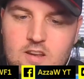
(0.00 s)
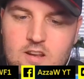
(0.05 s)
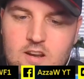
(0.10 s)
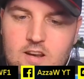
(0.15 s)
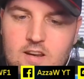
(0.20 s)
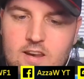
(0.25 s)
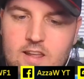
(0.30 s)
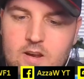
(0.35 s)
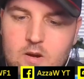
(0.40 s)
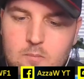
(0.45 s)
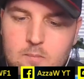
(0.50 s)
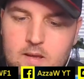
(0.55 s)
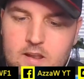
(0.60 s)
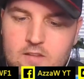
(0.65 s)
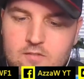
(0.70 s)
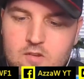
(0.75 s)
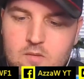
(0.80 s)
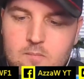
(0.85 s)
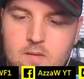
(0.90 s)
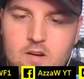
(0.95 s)
a little bit
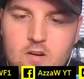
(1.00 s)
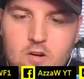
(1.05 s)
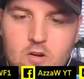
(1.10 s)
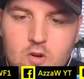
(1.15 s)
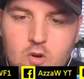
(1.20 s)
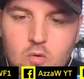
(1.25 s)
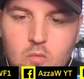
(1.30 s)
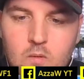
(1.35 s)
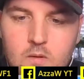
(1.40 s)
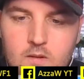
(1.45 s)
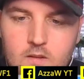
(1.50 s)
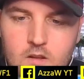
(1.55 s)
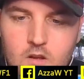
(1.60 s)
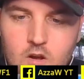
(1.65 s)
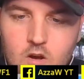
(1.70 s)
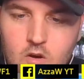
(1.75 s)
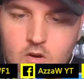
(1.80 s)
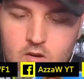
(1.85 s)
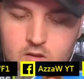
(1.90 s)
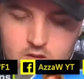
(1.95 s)
of a miracle,
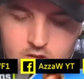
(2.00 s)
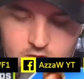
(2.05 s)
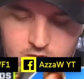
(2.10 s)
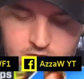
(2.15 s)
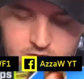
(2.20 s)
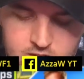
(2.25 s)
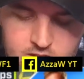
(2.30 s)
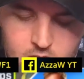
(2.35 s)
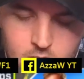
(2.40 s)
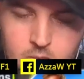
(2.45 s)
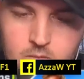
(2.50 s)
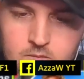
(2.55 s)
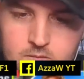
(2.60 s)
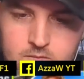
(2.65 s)
I feel.